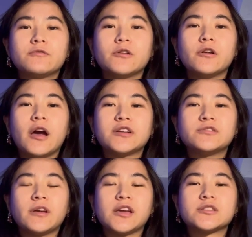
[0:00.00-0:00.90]
through her
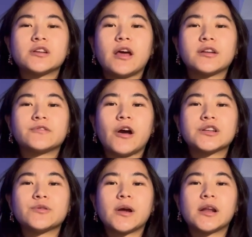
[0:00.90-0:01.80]
education and
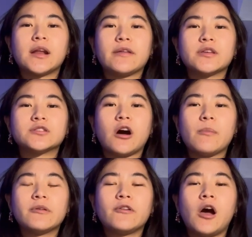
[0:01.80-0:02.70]
graduated at the
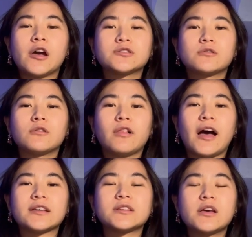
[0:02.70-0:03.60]
top of her high school
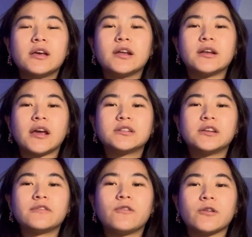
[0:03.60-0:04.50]
class in
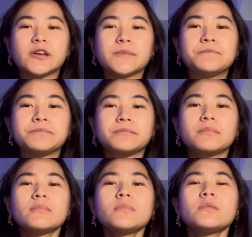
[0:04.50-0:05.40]
1940.
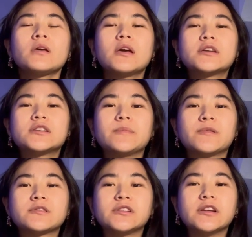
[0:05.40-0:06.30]
She
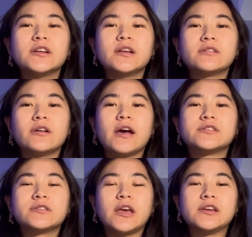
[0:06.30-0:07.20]
proceeded in her
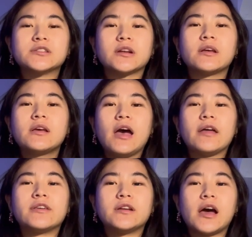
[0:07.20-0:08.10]
education
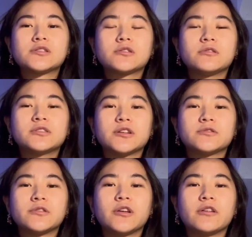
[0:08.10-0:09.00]
at the National
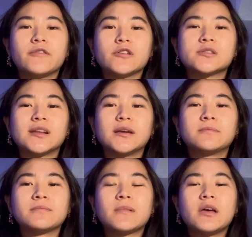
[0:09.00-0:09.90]
Central University.
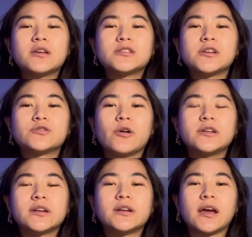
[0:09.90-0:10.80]
She
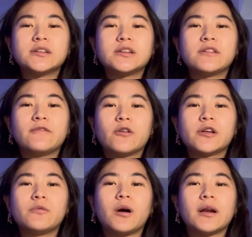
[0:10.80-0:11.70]
joined in
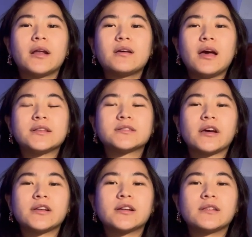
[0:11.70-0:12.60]
1941 and
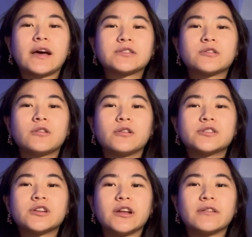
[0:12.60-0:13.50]
studied electrical
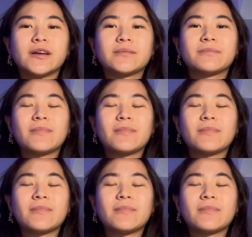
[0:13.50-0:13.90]
engineering.